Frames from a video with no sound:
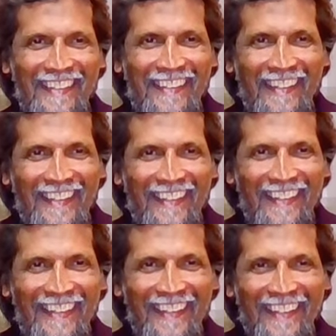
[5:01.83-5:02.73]

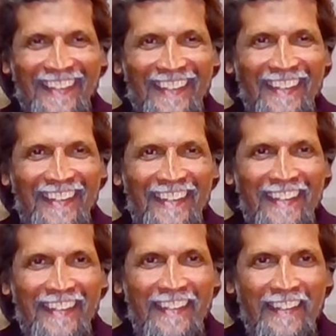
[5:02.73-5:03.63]

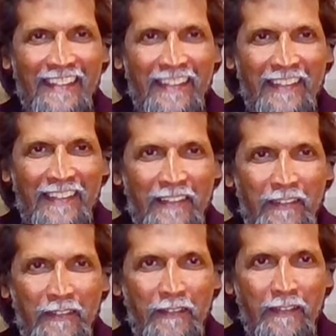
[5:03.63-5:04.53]

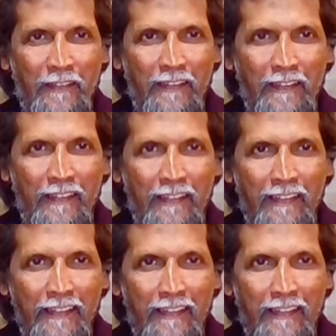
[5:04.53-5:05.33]
(silent)